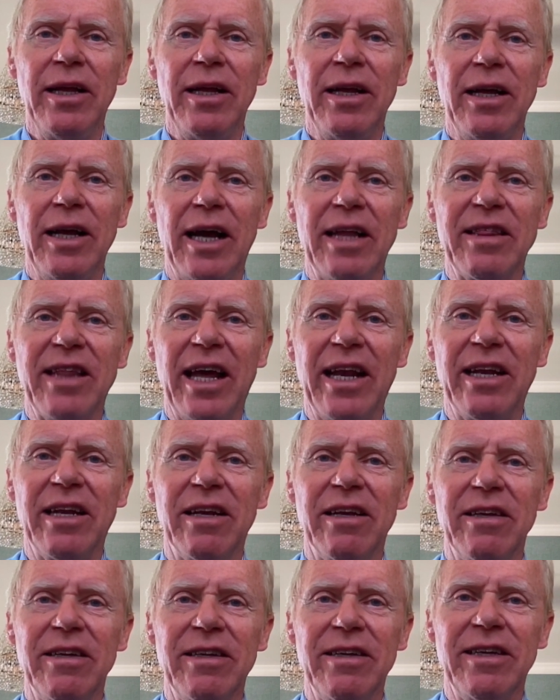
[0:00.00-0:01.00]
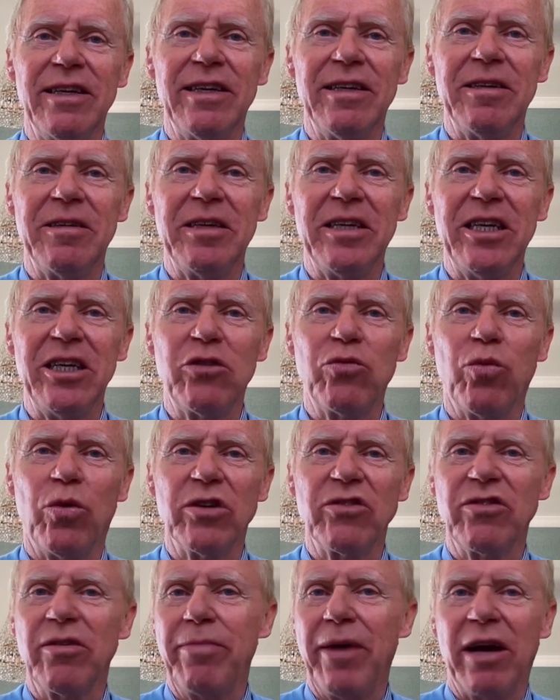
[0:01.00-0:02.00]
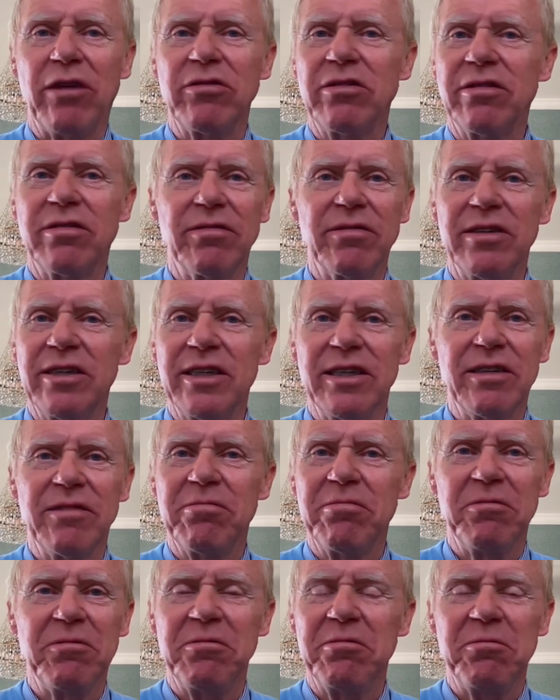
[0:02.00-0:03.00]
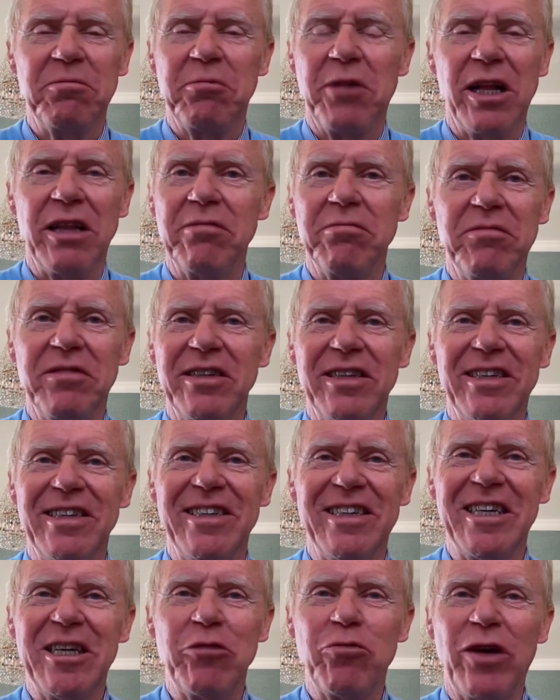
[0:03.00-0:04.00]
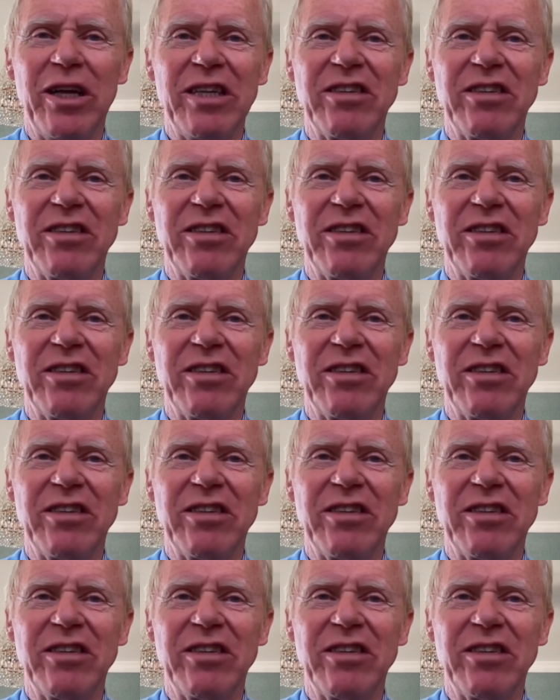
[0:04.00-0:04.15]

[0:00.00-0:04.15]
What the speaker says: And then it was about, it went